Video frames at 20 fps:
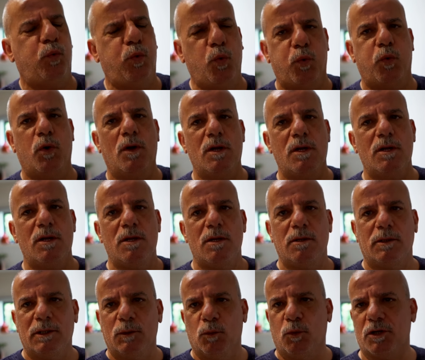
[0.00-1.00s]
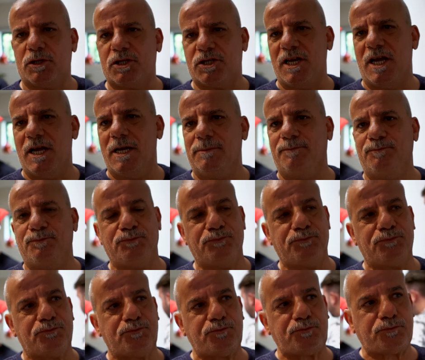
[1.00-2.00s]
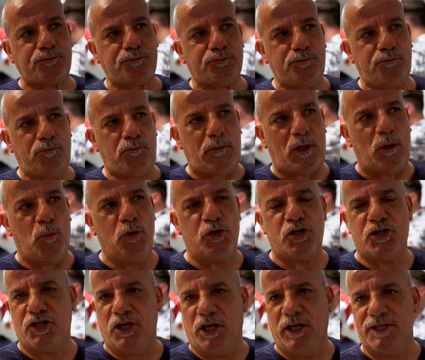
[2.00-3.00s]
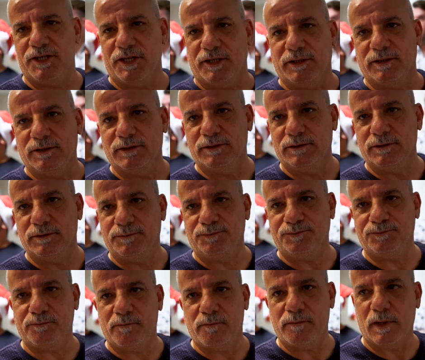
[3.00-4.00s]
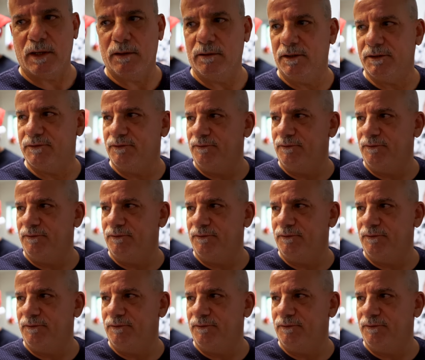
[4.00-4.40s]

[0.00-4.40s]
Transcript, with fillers: Yeah. What's um? Which chili is it? I don't know. It doesn't say. It's just.